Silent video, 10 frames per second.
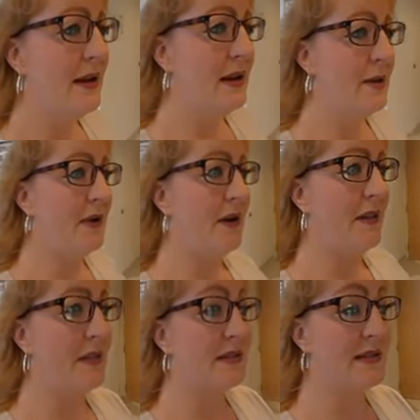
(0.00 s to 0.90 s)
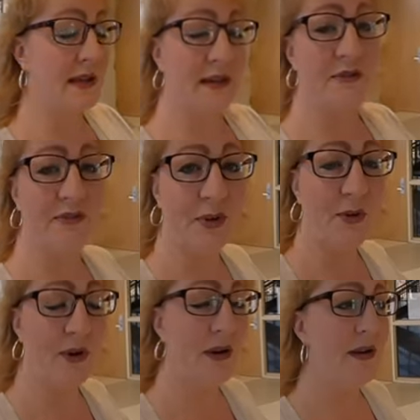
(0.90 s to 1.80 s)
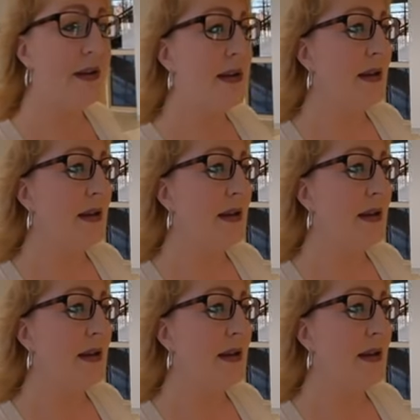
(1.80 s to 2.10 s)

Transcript: um, on the second floor.